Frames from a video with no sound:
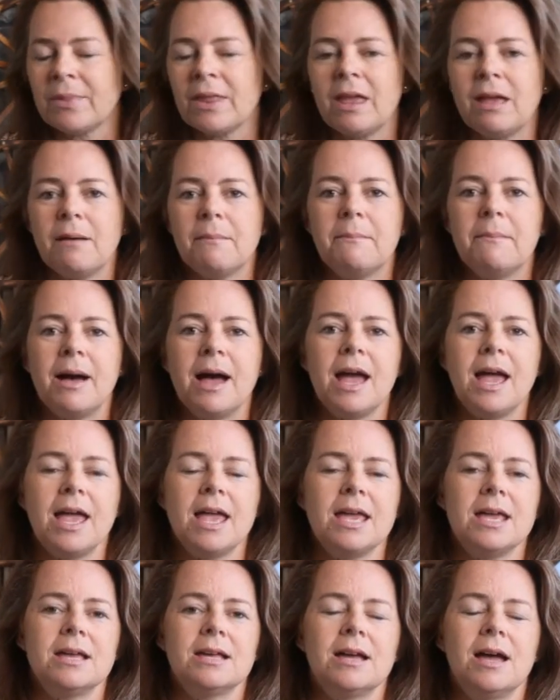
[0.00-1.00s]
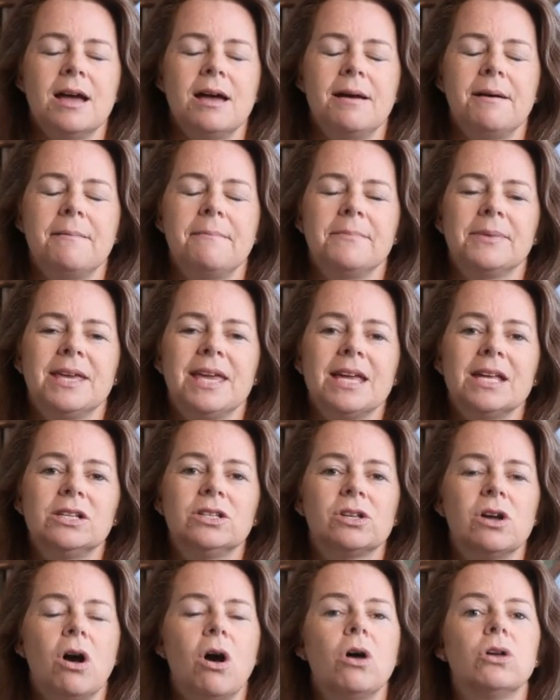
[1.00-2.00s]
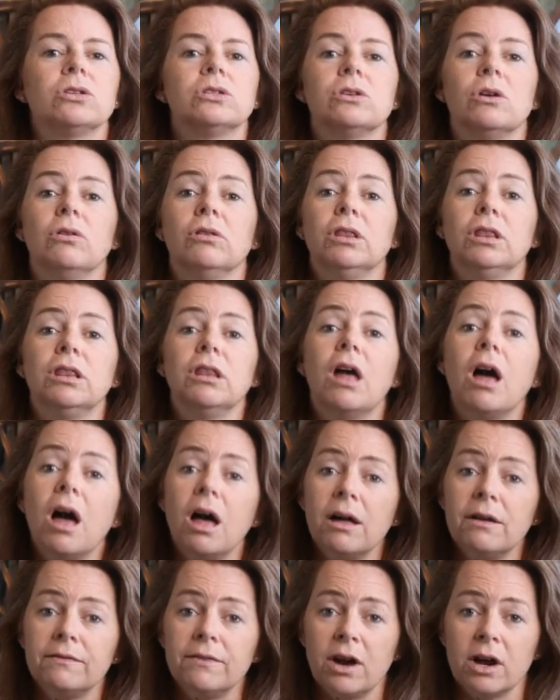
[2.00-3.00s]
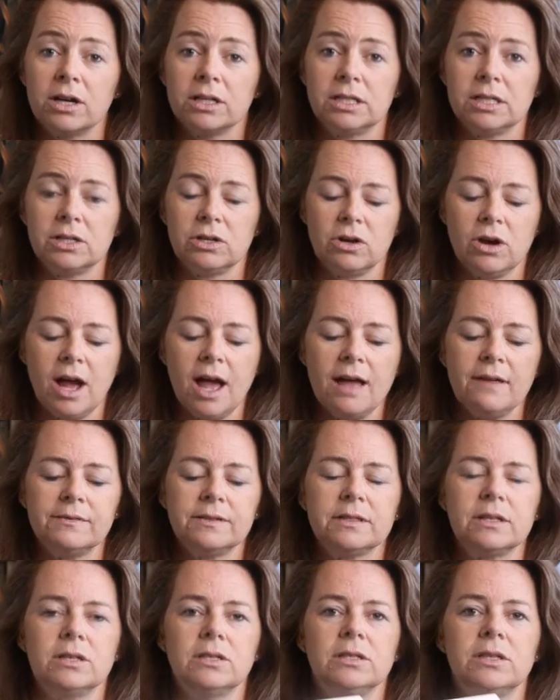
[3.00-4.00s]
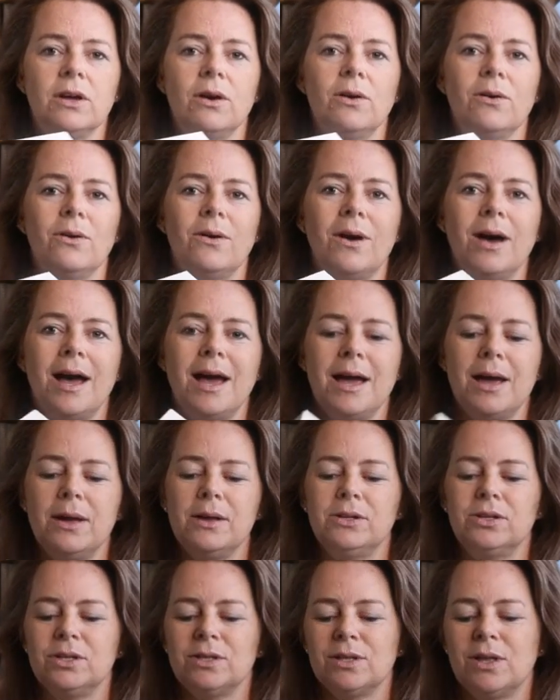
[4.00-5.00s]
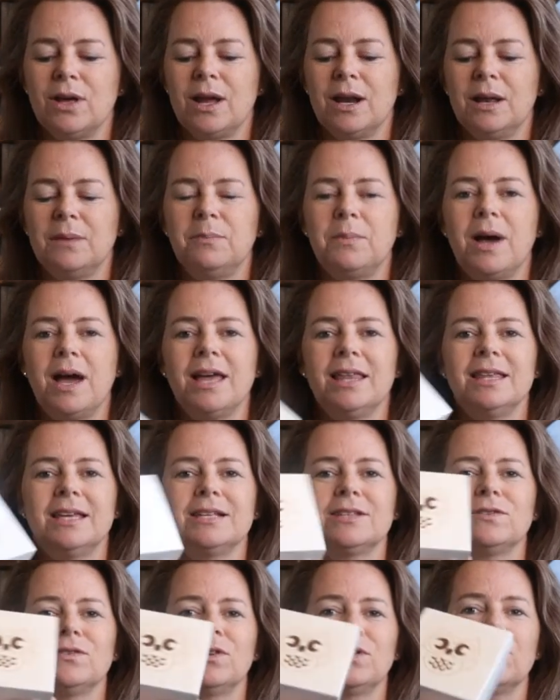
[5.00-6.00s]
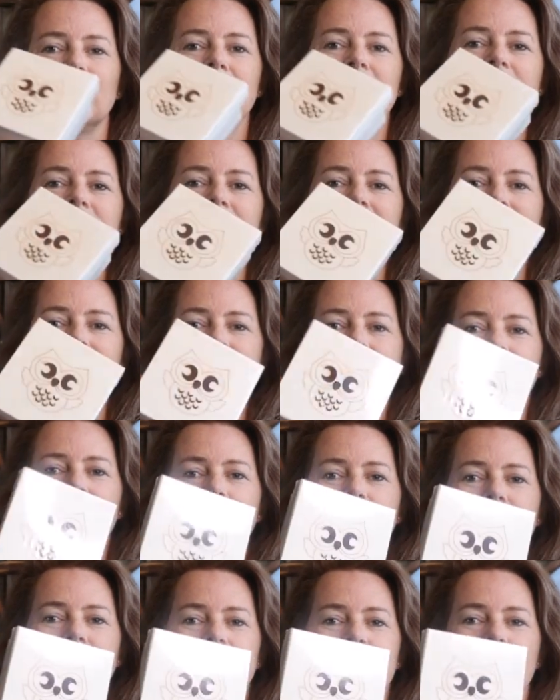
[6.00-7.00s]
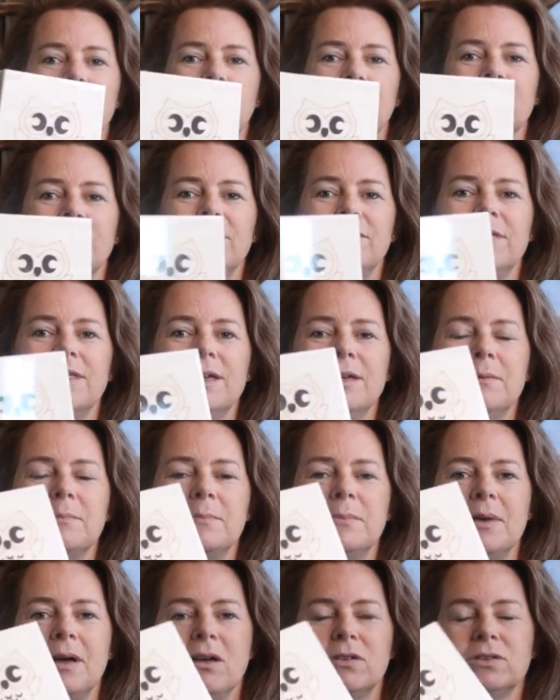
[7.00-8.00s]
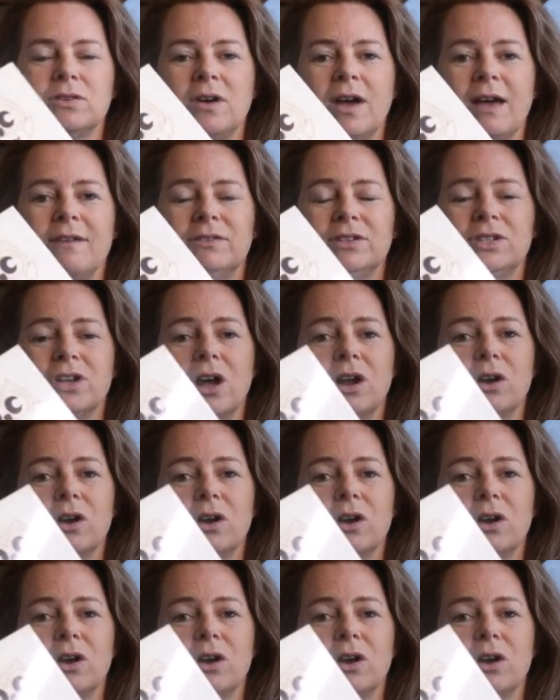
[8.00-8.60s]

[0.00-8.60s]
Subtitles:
My kids also love arts and crafts, so I just thought I'd buy this for a couple of them. Also, I have a daughter